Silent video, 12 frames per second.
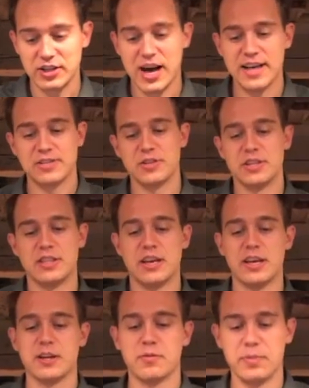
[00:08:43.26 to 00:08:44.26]
the glass or
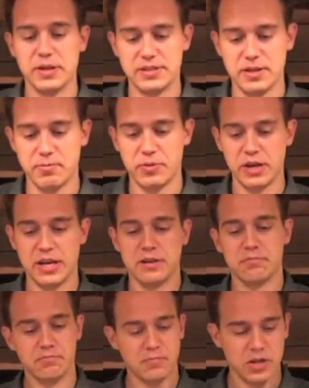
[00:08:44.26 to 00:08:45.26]
anything, but simply
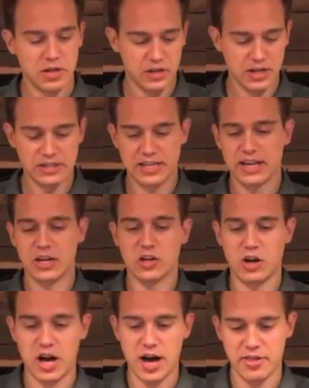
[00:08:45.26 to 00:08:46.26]
you can take a
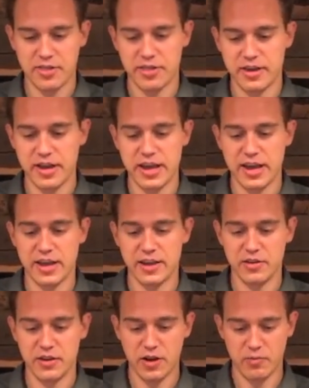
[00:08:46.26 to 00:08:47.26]
cloth
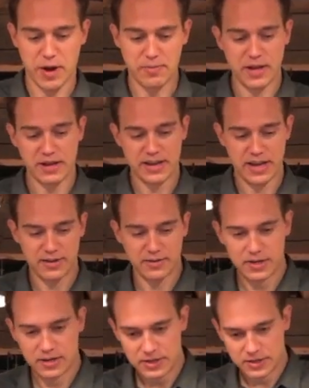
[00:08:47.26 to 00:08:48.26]
and wipe that down.
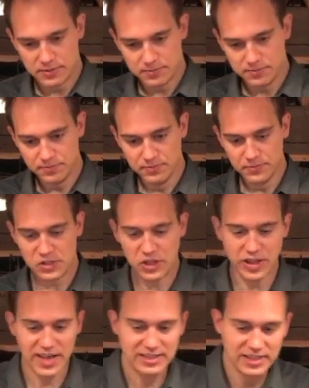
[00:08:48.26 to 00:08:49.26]

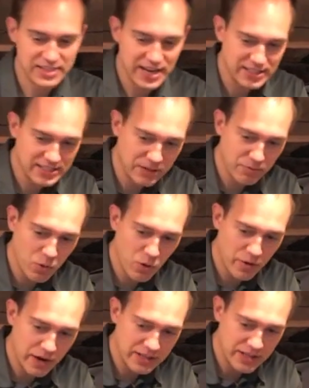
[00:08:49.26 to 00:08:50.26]
So that's a tasting
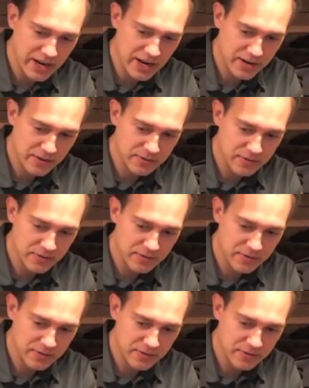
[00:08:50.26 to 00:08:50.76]
pour right there.